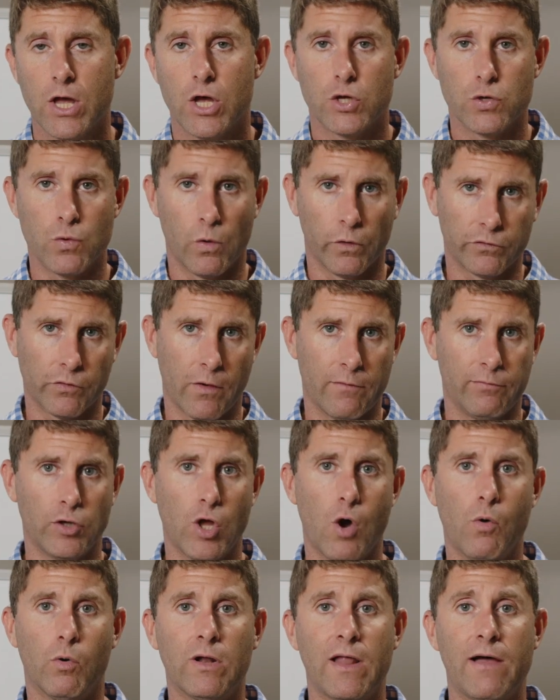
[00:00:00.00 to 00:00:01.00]
You also have
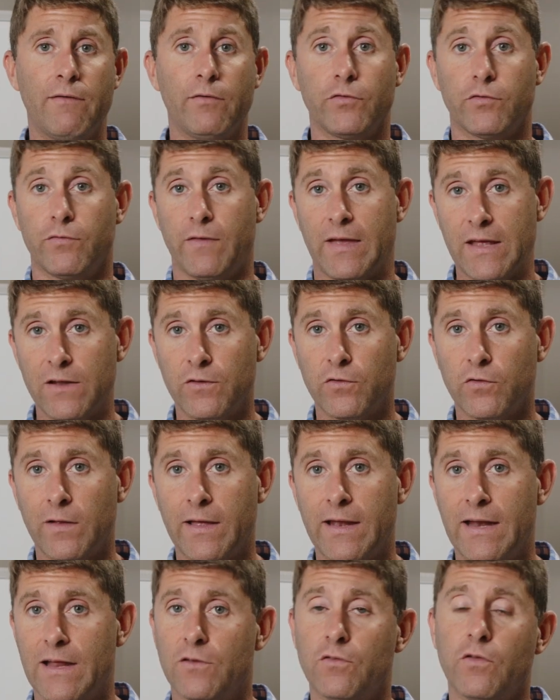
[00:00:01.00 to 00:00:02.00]
lower levels of
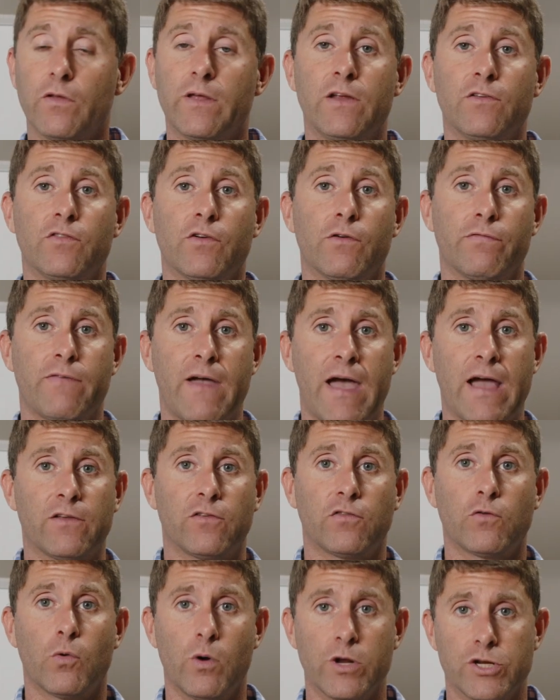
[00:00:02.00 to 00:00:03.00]
insulin. Insulin is your fat
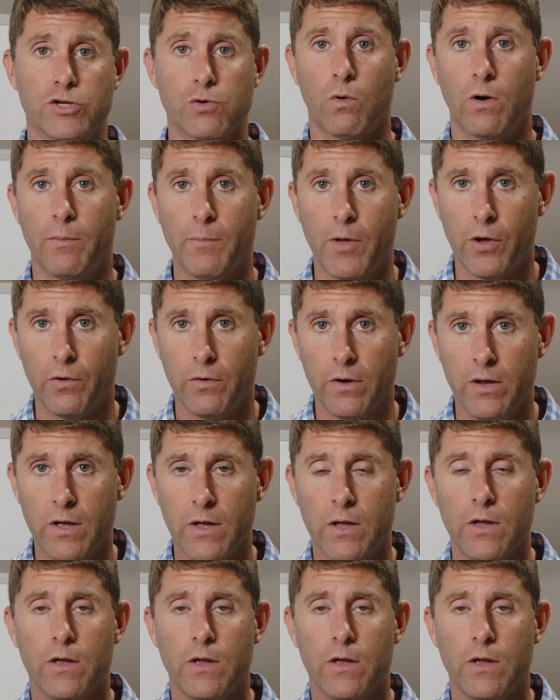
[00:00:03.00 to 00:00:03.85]
storage hormone.